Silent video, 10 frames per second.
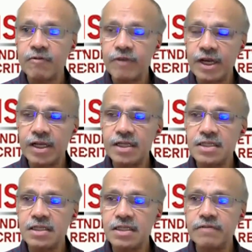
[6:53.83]
Very
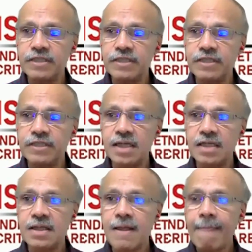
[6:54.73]
easy to
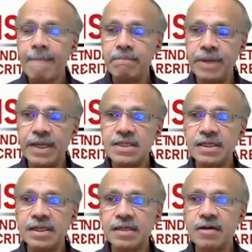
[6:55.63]
visualize.
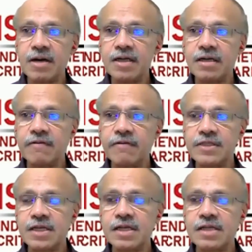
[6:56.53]
Basic
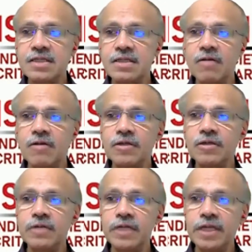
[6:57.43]
echocardiographic skills is all
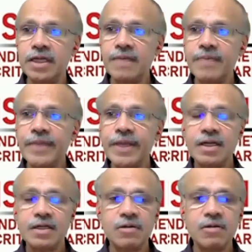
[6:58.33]
you need
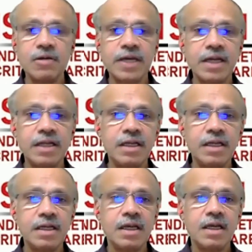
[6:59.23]
to look at
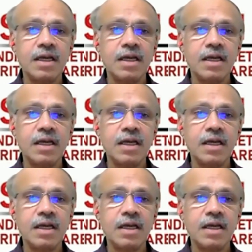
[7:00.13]
the